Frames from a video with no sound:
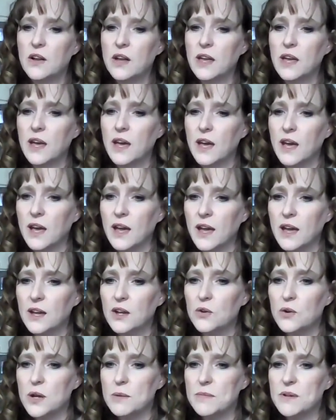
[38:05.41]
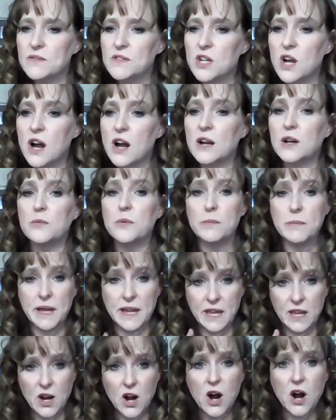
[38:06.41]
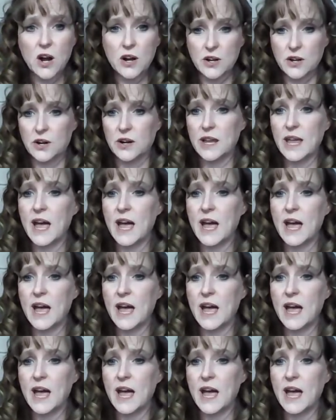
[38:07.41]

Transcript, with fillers: Okay, cream of tartar will make it harder.